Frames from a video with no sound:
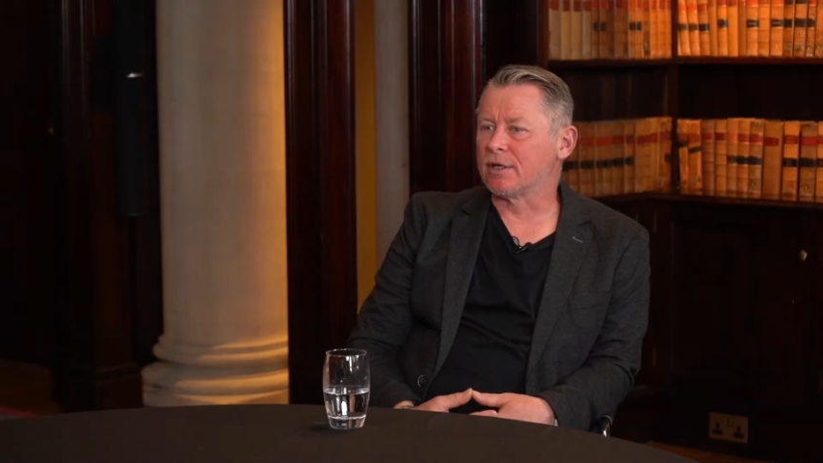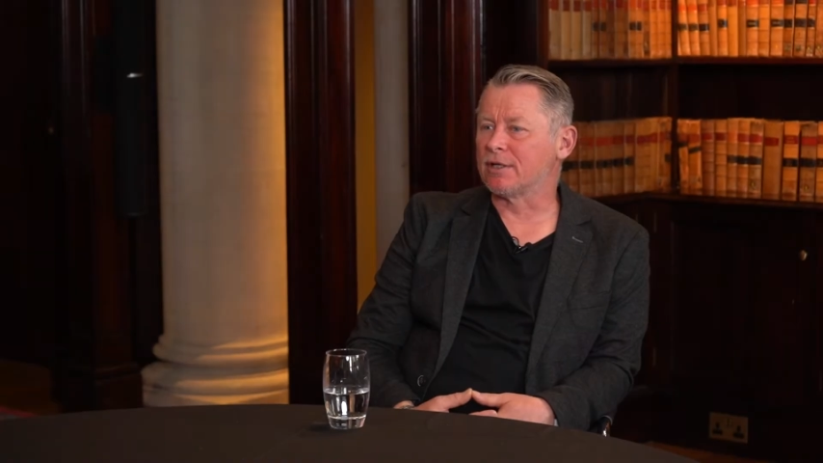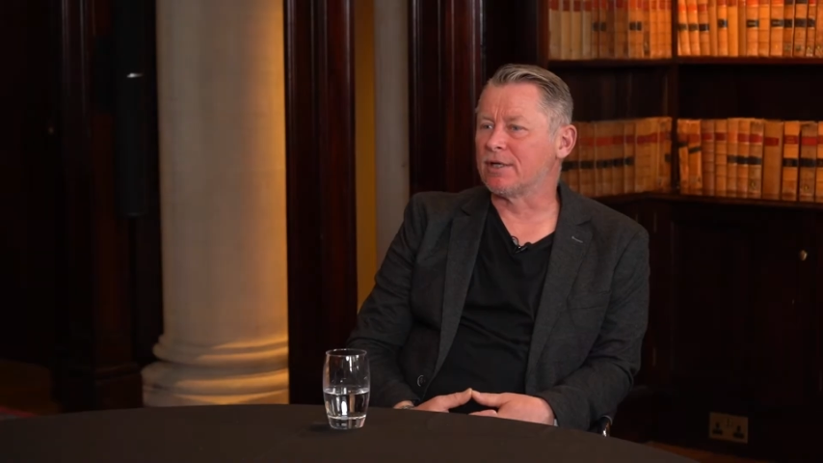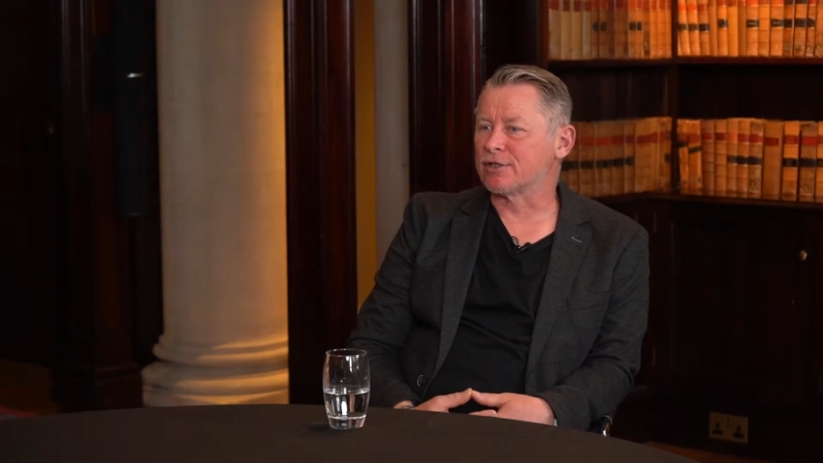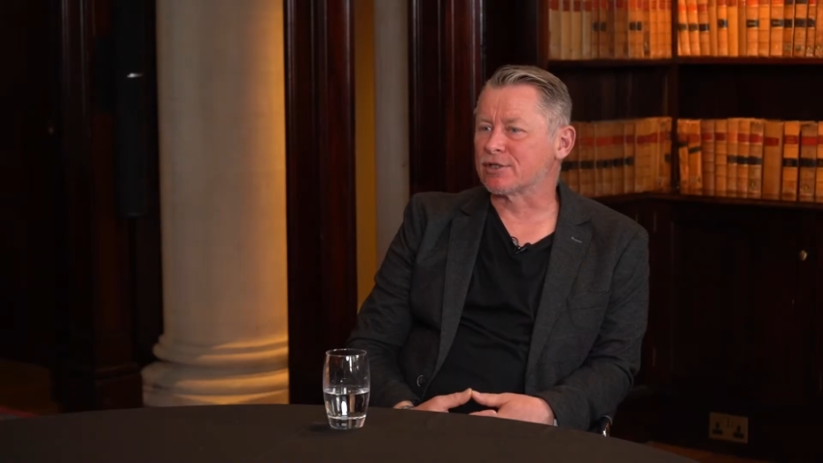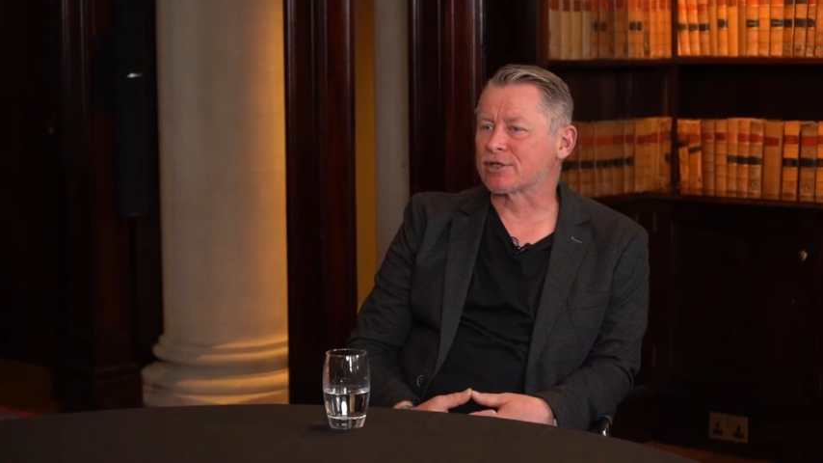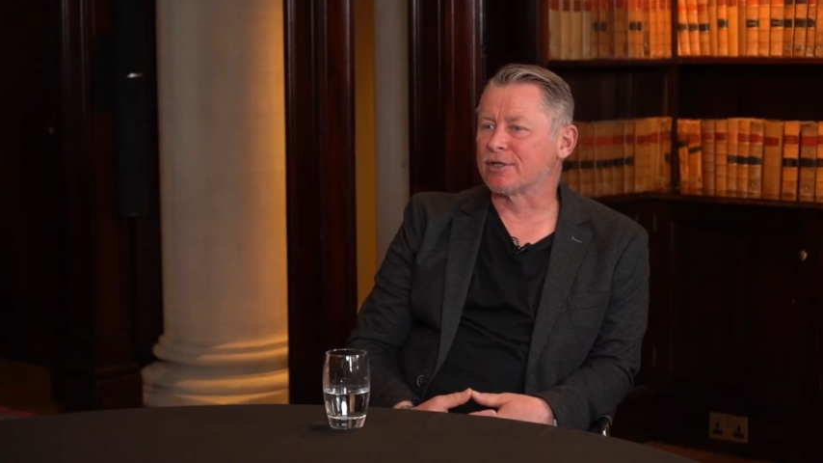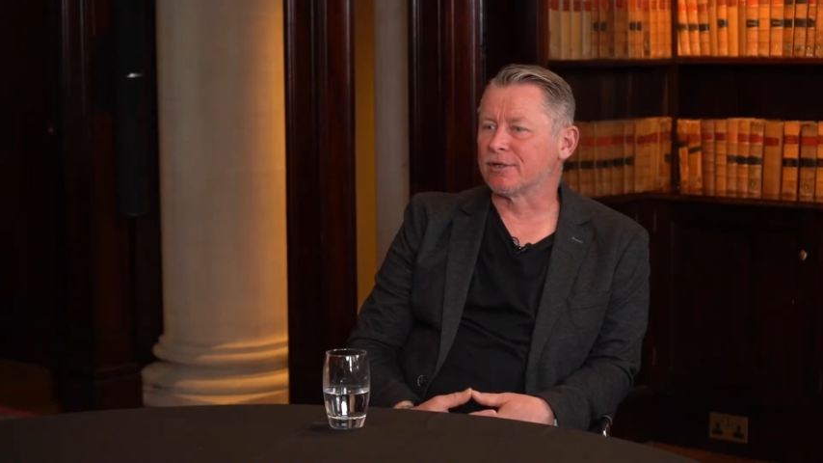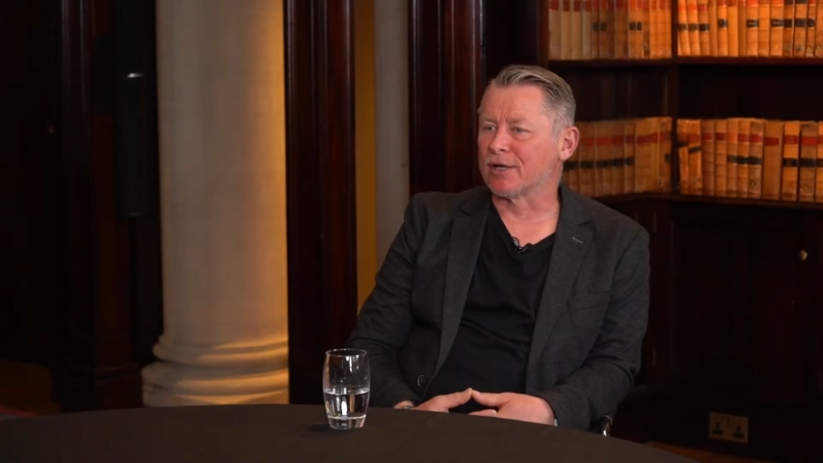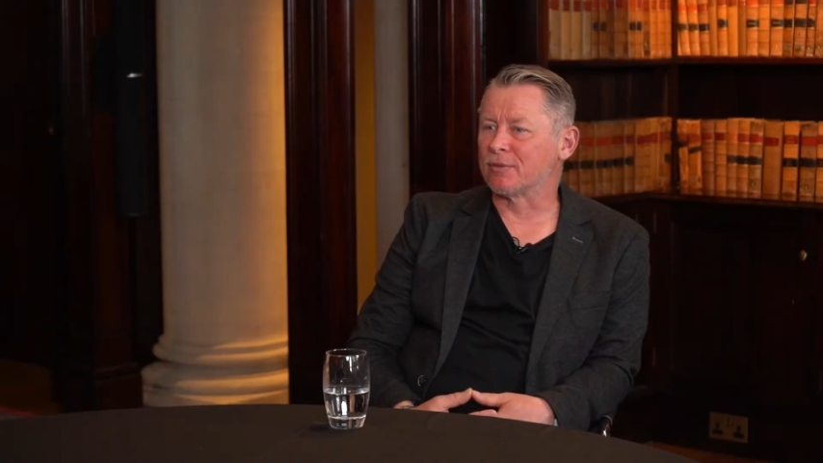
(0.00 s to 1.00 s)
is a
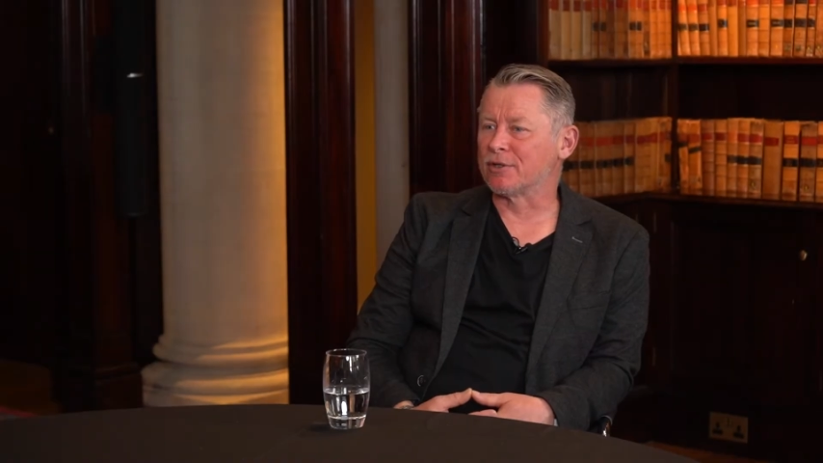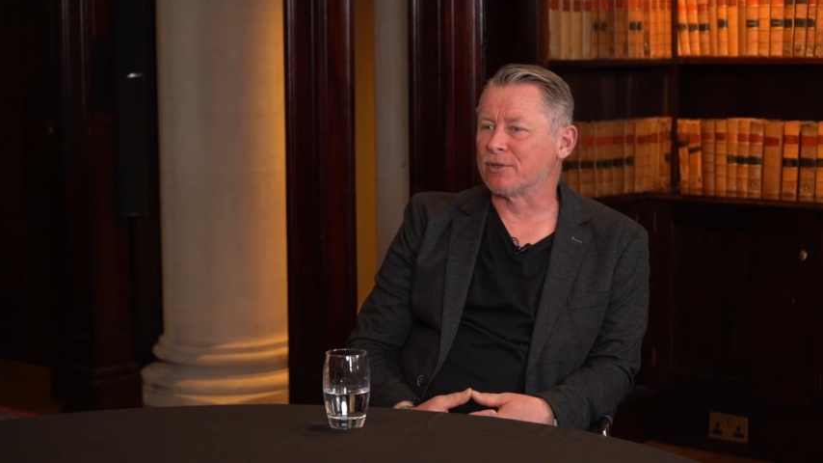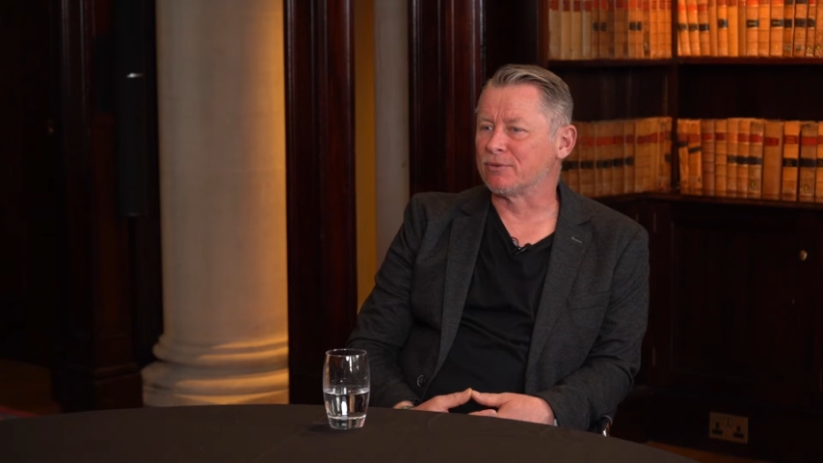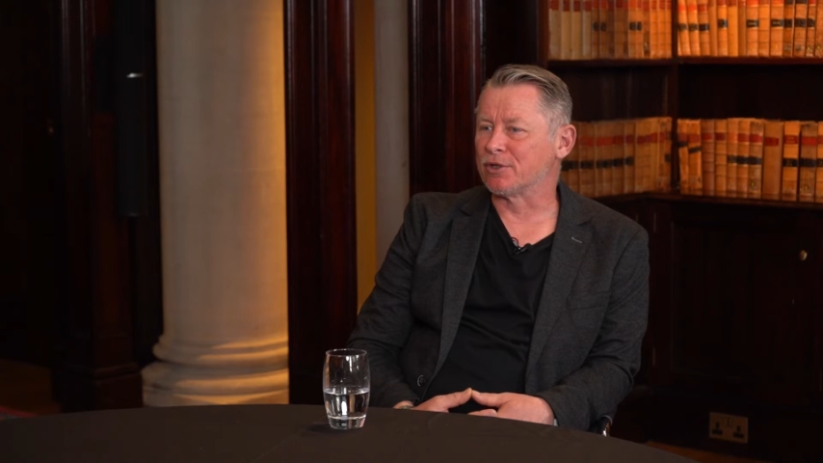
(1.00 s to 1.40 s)
skill that we don't